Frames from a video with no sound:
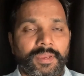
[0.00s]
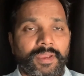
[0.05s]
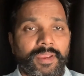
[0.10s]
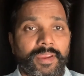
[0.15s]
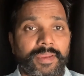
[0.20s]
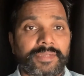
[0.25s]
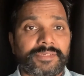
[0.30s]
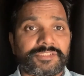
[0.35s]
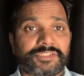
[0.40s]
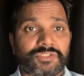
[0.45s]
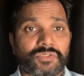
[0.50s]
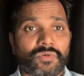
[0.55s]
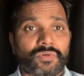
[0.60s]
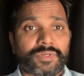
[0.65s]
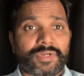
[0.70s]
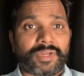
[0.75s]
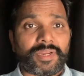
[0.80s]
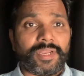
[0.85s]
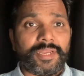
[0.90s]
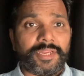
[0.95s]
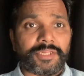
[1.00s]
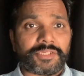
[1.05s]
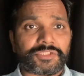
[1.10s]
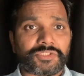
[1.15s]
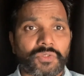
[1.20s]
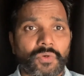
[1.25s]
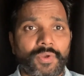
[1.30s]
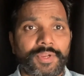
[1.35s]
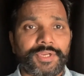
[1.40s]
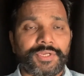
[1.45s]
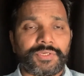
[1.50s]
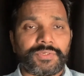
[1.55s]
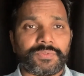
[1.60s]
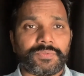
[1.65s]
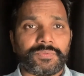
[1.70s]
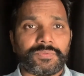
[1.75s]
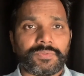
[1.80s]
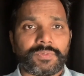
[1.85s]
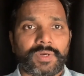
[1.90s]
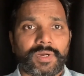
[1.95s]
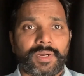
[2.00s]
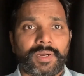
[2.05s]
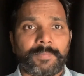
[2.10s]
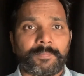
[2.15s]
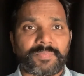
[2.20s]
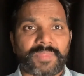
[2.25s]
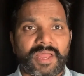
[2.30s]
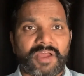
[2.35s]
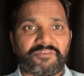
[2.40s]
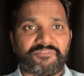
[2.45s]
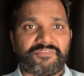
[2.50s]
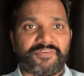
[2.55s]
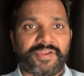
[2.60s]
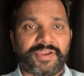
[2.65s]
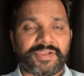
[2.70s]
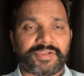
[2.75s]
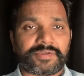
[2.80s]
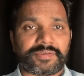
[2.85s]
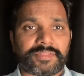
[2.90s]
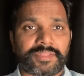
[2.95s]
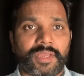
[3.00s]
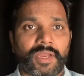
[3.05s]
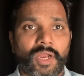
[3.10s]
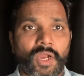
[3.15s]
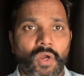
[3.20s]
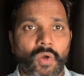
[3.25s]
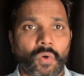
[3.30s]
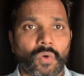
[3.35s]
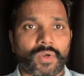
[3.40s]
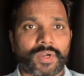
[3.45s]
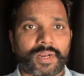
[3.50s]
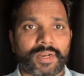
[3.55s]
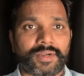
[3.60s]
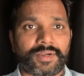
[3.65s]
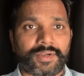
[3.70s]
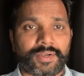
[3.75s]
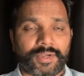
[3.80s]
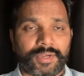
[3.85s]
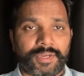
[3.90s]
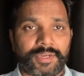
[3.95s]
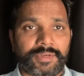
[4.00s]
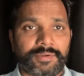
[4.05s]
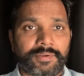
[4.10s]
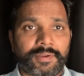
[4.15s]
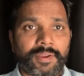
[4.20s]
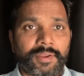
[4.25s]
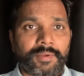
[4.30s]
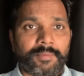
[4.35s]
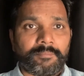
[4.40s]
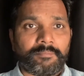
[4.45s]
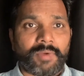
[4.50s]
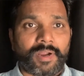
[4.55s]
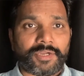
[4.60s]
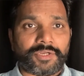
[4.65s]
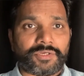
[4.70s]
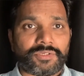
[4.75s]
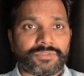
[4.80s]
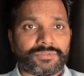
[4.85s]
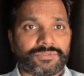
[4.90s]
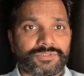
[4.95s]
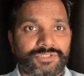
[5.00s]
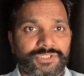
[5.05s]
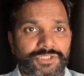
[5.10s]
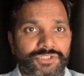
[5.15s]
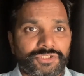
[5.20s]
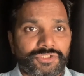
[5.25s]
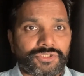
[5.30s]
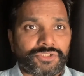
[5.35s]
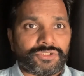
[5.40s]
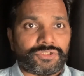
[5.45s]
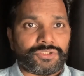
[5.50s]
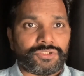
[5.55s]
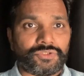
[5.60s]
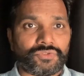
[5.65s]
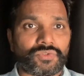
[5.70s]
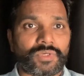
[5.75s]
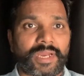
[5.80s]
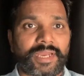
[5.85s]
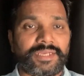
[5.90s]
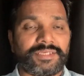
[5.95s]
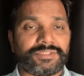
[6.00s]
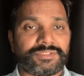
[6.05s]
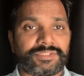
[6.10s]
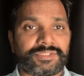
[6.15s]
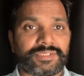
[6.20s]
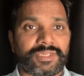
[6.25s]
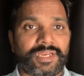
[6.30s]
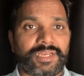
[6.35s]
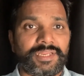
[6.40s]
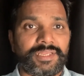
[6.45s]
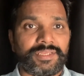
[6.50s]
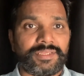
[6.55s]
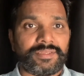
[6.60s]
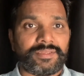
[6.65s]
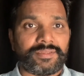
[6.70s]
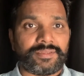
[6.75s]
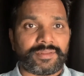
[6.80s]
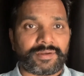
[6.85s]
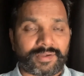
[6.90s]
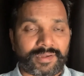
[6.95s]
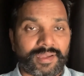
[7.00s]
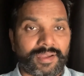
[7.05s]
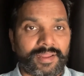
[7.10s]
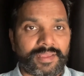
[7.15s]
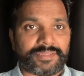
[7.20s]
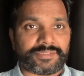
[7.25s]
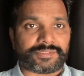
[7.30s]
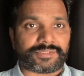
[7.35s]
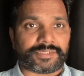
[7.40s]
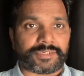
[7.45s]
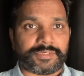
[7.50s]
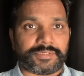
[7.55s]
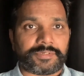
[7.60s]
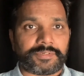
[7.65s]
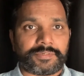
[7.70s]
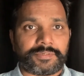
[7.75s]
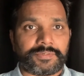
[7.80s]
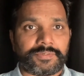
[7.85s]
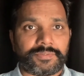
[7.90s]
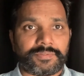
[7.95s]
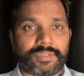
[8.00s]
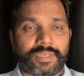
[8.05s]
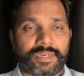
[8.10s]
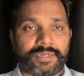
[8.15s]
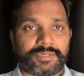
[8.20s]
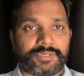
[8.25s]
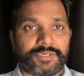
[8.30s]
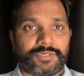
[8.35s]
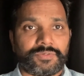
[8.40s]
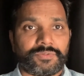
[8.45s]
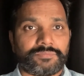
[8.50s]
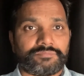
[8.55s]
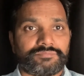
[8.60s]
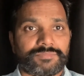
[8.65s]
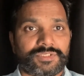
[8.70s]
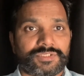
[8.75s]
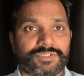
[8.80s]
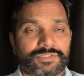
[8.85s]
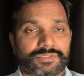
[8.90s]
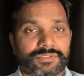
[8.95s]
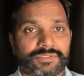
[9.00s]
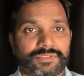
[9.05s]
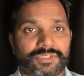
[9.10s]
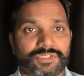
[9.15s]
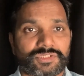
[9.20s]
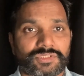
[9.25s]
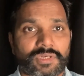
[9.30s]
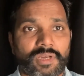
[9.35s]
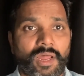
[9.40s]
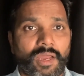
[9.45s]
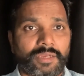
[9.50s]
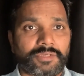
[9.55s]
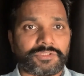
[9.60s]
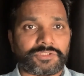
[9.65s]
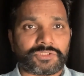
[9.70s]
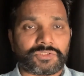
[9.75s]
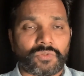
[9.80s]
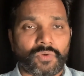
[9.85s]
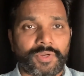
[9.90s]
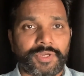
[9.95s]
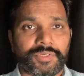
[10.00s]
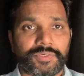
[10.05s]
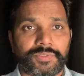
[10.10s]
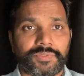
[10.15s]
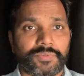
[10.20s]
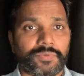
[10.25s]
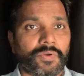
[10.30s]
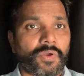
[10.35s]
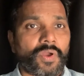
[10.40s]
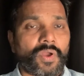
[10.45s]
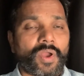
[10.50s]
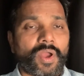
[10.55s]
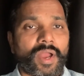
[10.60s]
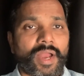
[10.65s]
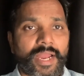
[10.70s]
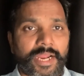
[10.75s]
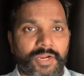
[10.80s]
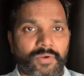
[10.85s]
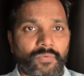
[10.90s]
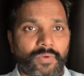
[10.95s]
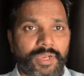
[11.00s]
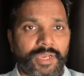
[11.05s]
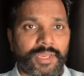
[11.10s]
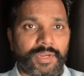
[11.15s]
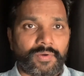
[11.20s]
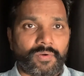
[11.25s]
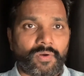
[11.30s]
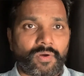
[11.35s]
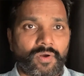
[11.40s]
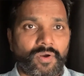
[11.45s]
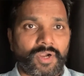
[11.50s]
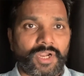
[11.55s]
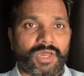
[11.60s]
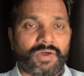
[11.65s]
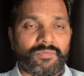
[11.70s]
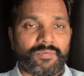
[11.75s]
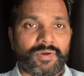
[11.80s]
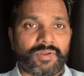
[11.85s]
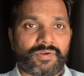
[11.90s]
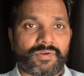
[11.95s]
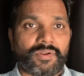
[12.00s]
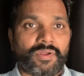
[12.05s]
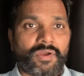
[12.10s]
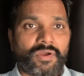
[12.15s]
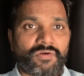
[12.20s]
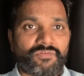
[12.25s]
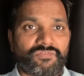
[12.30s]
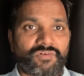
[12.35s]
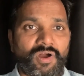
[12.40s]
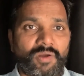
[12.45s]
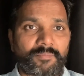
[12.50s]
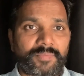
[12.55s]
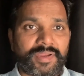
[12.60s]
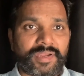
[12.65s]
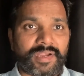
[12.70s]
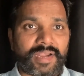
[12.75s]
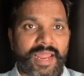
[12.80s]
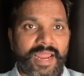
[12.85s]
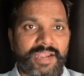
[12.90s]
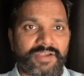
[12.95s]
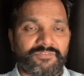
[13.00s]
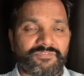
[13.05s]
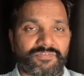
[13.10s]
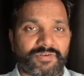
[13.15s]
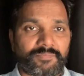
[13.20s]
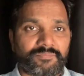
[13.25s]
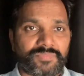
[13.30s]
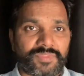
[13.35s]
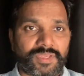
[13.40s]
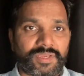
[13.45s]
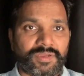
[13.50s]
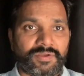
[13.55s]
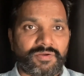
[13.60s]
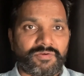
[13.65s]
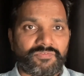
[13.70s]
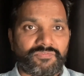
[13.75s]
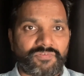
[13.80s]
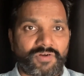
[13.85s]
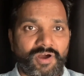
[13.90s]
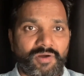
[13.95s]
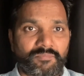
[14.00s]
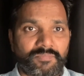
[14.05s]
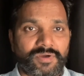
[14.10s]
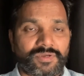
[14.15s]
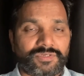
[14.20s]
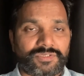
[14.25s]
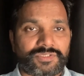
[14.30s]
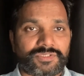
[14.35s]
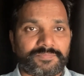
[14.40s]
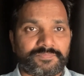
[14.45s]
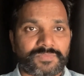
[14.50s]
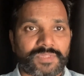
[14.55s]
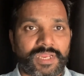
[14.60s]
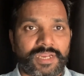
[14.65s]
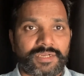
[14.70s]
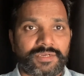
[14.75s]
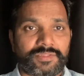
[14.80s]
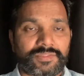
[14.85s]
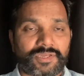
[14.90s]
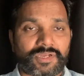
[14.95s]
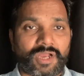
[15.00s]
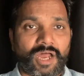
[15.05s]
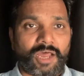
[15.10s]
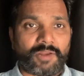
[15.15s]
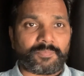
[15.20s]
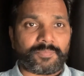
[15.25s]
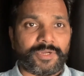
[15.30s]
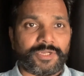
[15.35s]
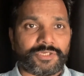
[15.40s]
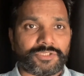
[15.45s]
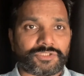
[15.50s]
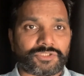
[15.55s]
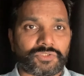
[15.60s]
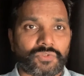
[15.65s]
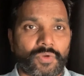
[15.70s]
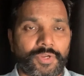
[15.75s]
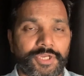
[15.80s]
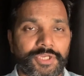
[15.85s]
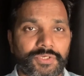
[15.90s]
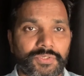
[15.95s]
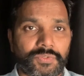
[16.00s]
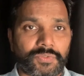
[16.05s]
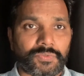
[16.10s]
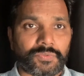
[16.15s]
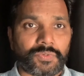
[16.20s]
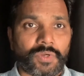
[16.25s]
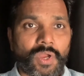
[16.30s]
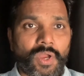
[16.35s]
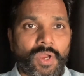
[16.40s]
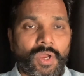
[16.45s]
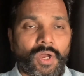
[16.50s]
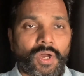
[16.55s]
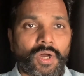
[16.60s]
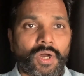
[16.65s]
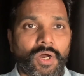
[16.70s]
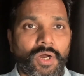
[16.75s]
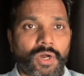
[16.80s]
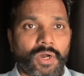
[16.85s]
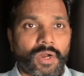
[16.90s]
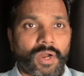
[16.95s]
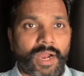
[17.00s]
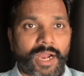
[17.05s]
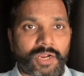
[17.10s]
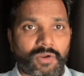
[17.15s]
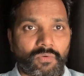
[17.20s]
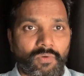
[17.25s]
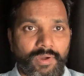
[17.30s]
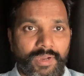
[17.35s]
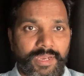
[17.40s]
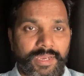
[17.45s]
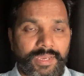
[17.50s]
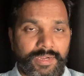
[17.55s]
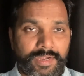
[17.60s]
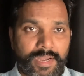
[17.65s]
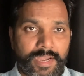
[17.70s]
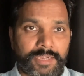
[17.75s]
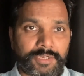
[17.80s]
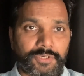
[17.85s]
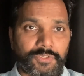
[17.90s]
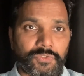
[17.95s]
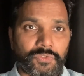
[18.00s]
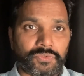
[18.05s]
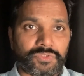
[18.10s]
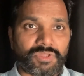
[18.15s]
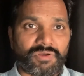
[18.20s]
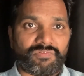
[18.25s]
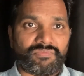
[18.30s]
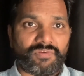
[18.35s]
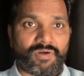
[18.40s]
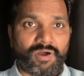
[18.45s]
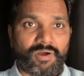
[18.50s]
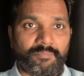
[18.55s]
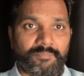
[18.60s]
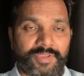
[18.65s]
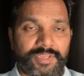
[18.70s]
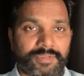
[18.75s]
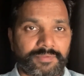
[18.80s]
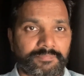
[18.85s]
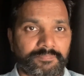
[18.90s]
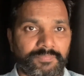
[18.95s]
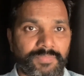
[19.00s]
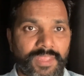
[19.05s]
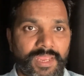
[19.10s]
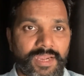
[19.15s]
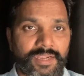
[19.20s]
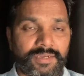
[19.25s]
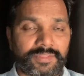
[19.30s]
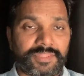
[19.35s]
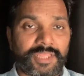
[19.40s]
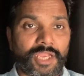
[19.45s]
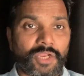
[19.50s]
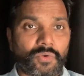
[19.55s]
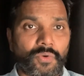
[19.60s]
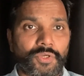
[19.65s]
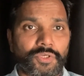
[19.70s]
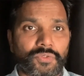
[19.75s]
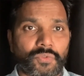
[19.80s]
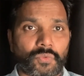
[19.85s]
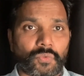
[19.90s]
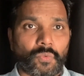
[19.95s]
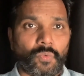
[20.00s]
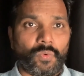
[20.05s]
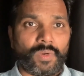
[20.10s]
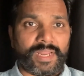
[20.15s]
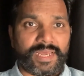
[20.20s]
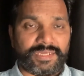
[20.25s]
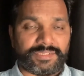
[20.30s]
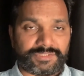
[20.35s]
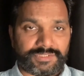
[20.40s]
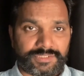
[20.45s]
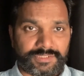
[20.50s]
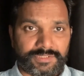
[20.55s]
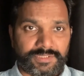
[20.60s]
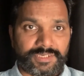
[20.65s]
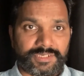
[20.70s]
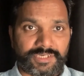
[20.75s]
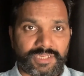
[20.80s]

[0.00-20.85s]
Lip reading: It's going to affect the whole country, but just you guys really realized it, that you know this law is going to acquire all our farming land from the farmers, and the corporate is going to acquire and do the farming, and they're going to rule us in